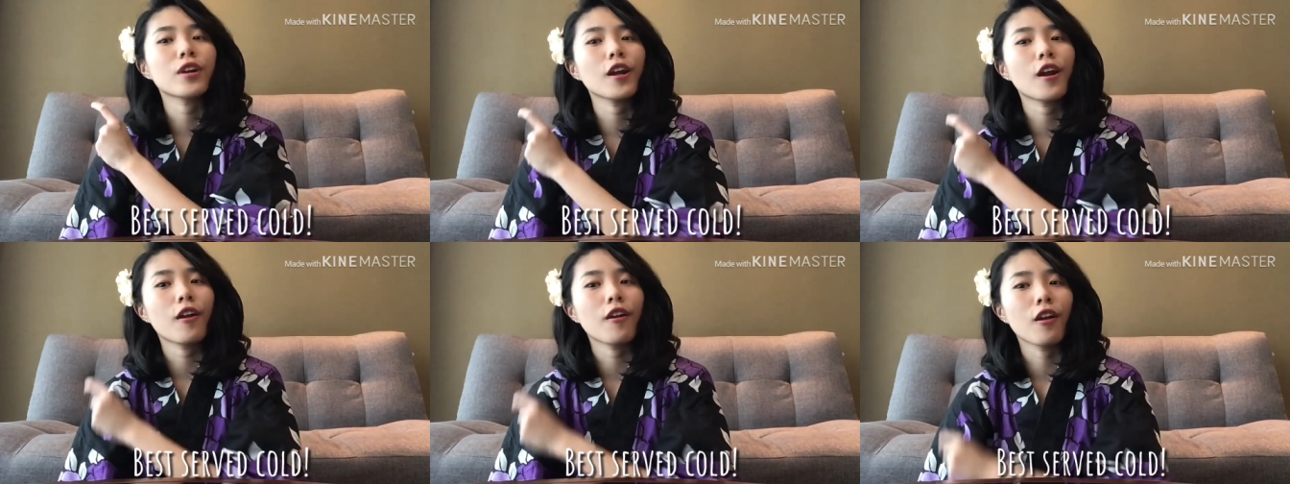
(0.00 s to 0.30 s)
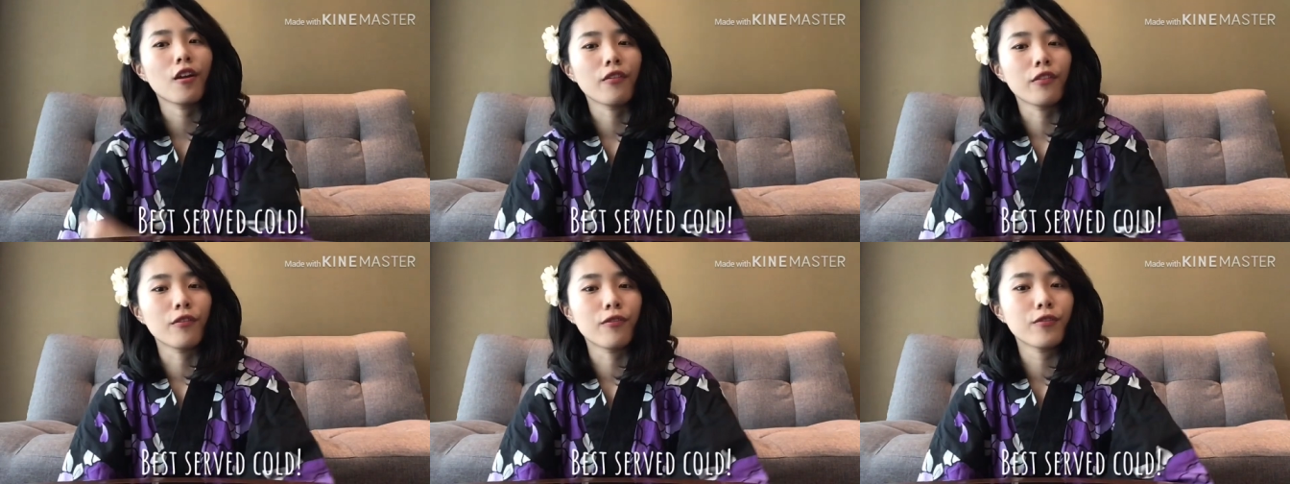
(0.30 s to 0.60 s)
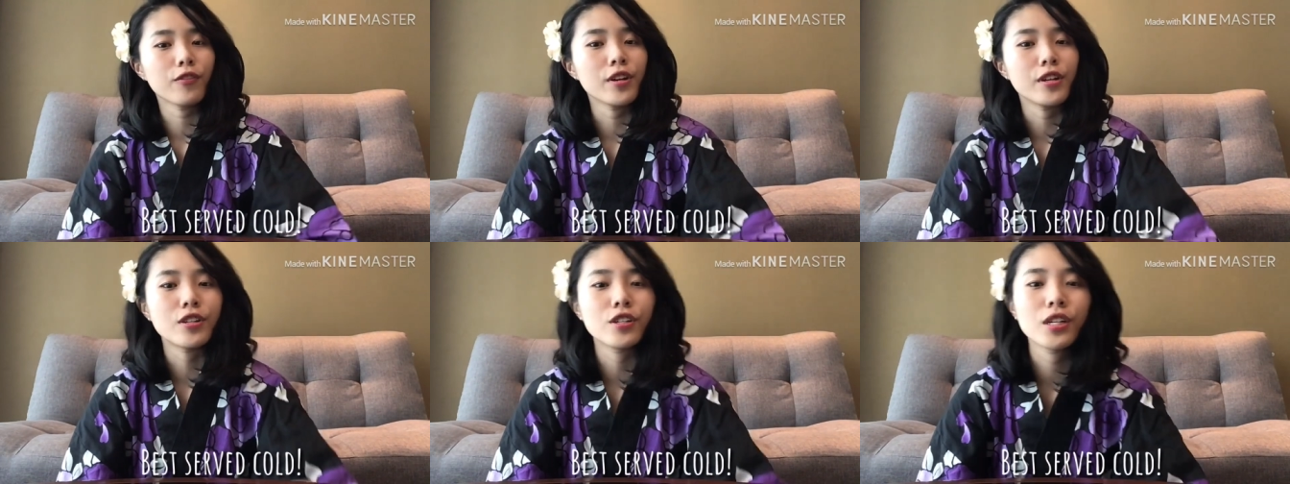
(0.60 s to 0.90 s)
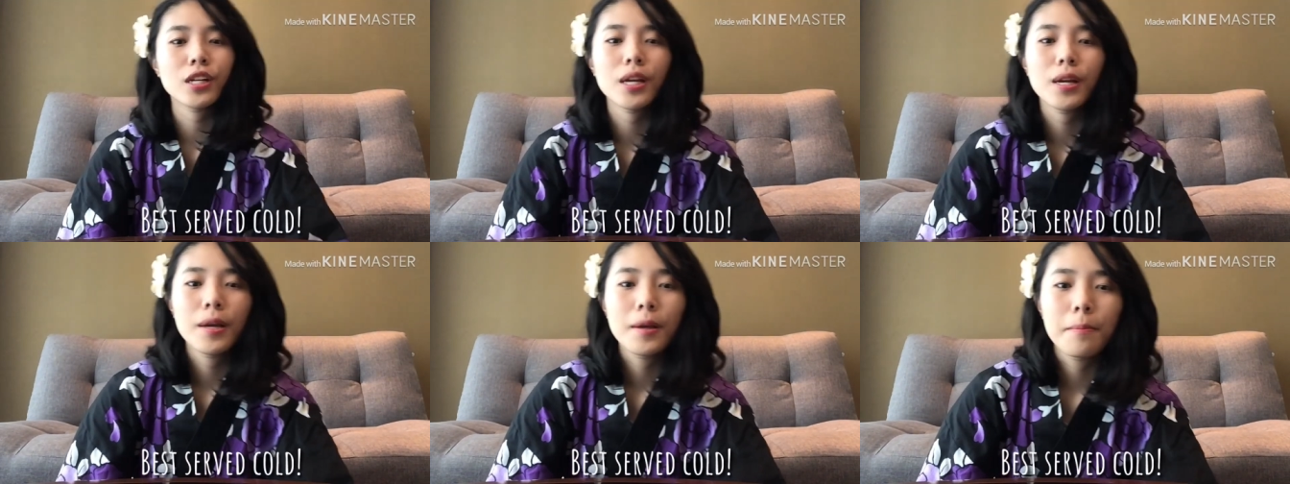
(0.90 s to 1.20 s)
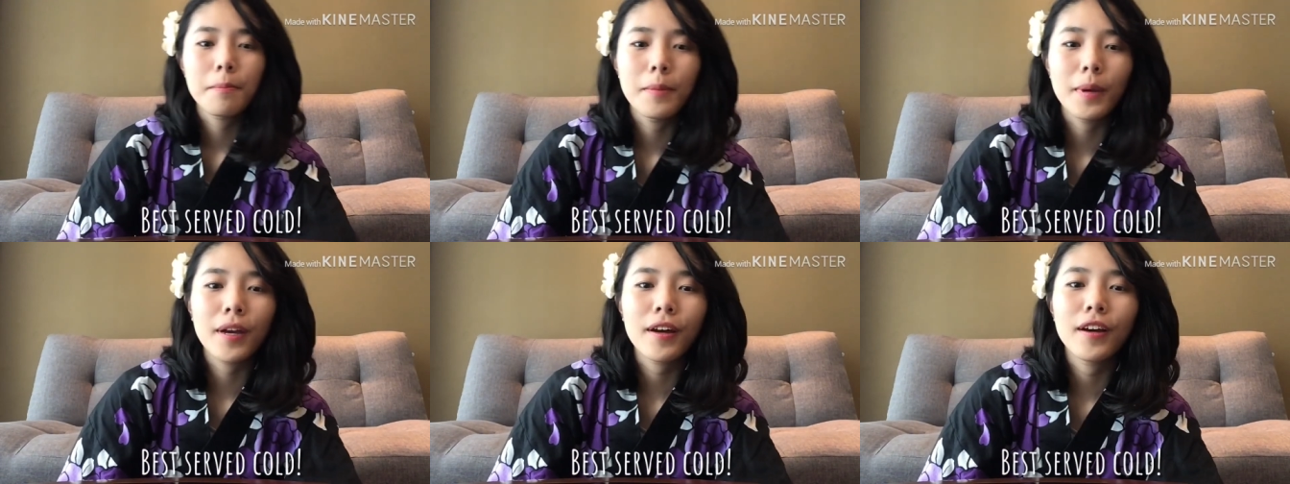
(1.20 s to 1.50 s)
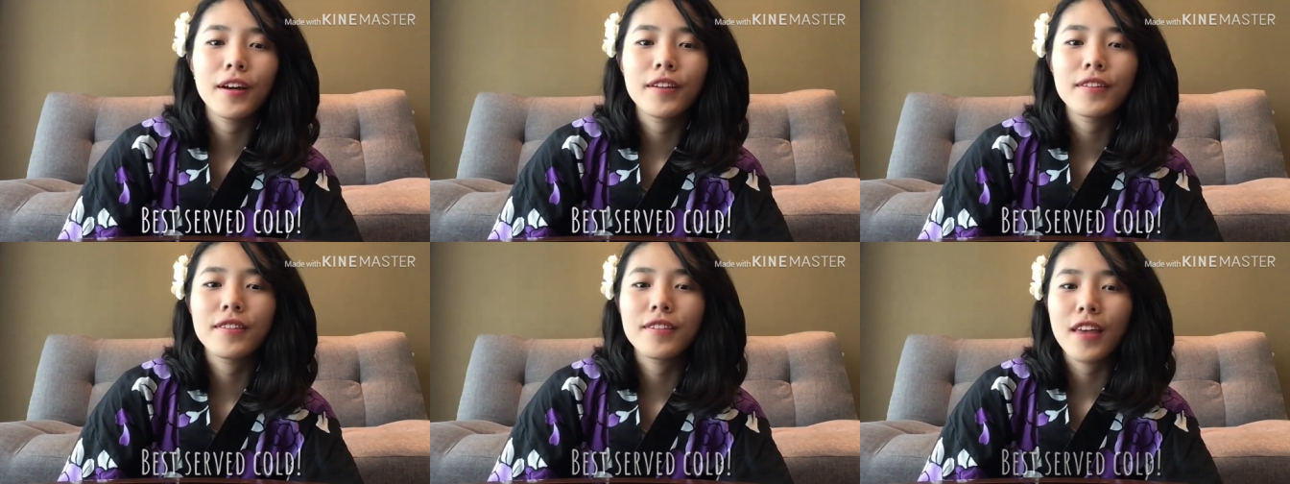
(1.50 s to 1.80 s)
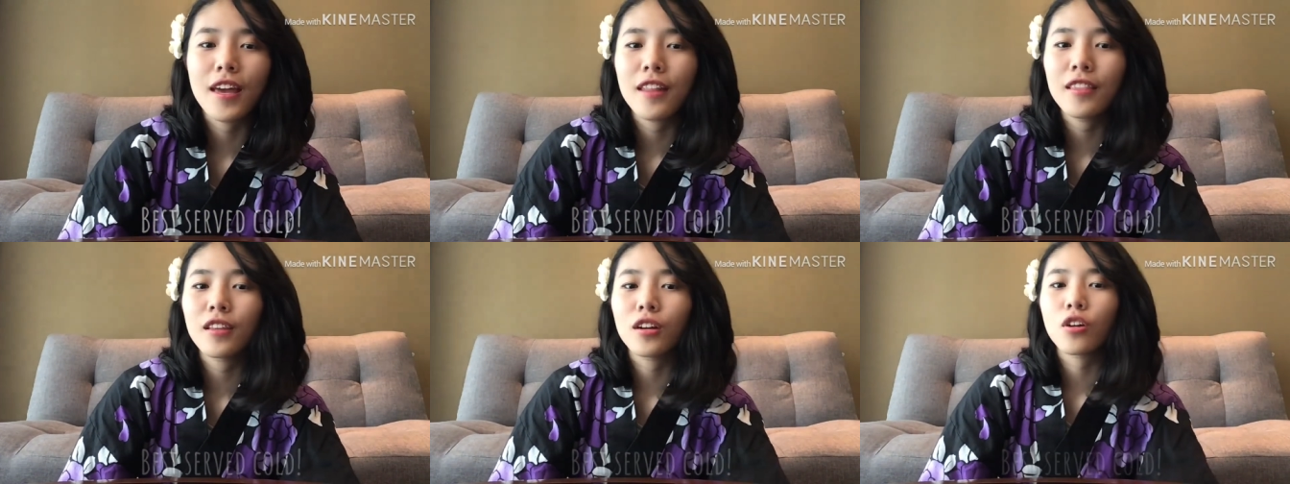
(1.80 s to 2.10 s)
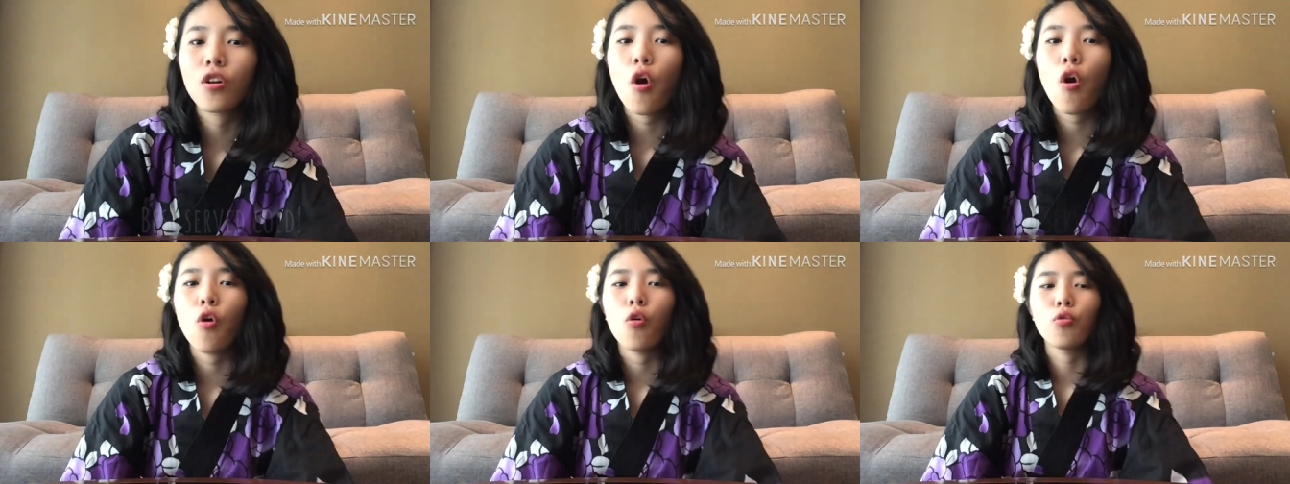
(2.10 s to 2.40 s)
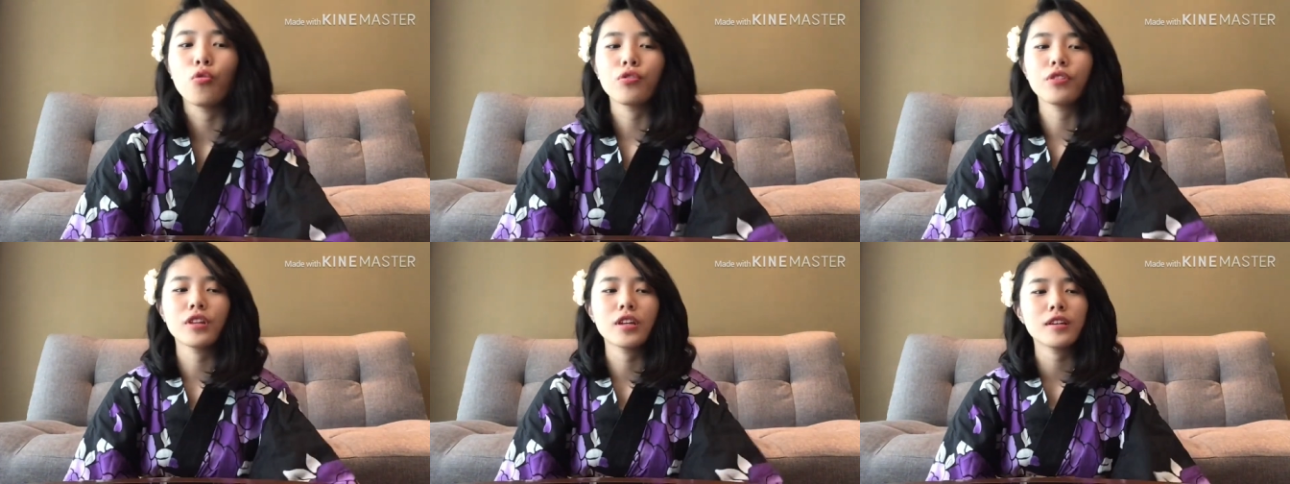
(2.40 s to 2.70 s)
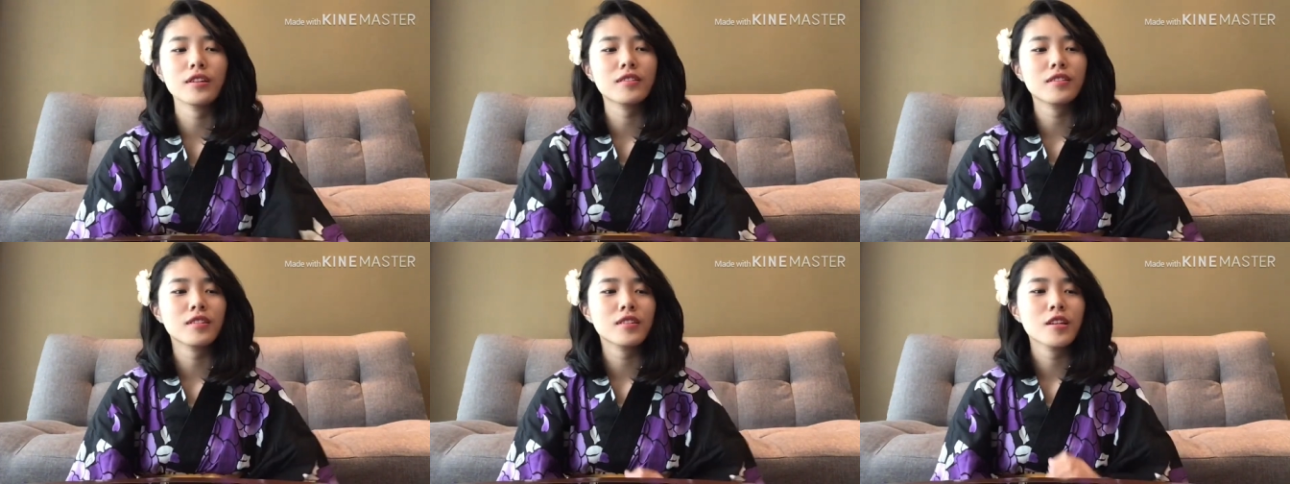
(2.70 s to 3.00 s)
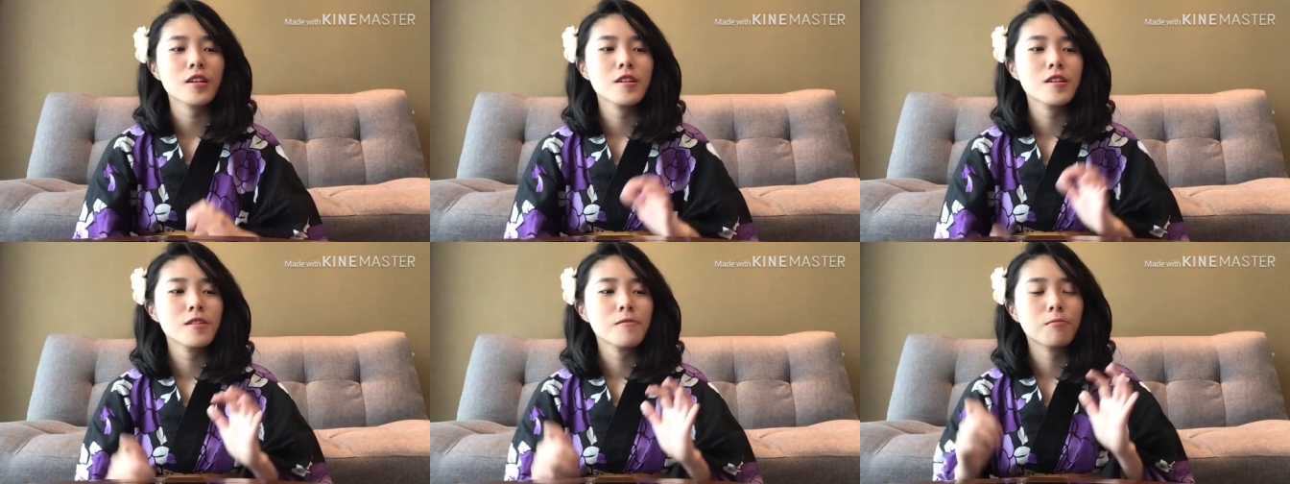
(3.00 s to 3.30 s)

out of the fridge, because then the coldness